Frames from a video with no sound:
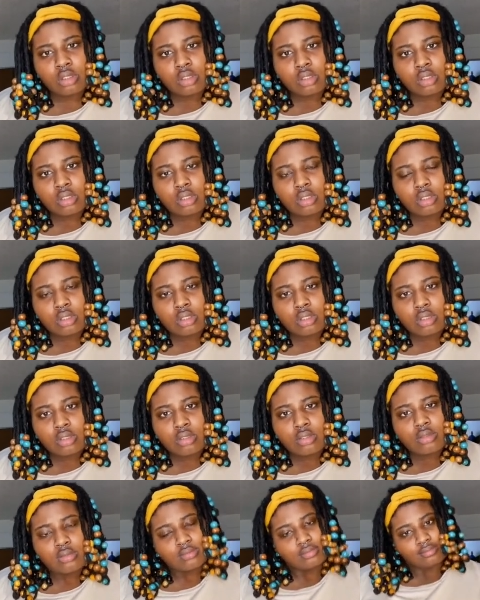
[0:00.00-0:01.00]

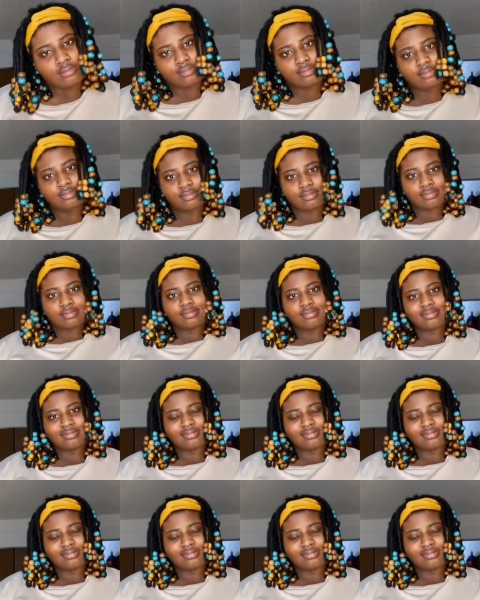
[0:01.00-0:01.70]
Nobody speaks.